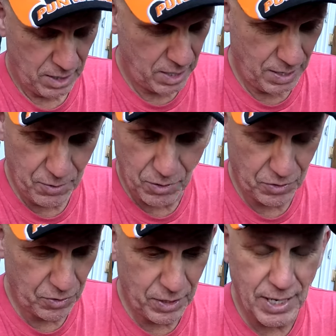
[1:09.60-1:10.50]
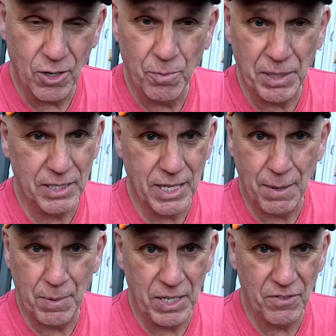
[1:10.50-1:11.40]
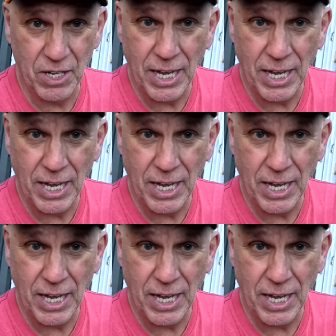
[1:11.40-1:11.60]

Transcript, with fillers: I'm going through it and I hope I snap out of it.